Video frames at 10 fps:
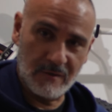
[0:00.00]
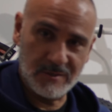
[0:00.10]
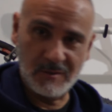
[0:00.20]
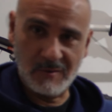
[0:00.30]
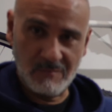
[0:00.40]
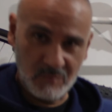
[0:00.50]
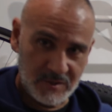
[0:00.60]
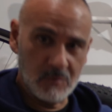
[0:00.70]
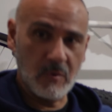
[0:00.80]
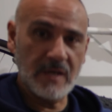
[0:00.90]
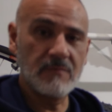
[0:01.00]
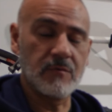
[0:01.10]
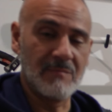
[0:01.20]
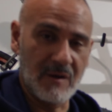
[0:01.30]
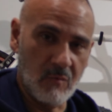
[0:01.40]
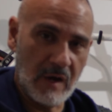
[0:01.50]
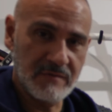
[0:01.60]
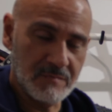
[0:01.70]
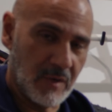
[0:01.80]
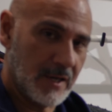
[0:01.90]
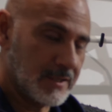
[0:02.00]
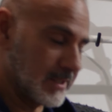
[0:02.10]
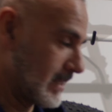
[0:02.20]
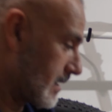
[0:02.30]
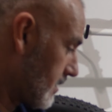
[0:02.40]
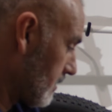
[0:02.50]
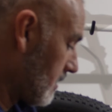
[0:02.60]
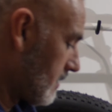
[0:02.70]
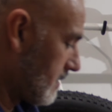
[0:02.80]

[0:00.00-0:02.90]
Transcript: so I'm still waiting for my wife's bike to get here.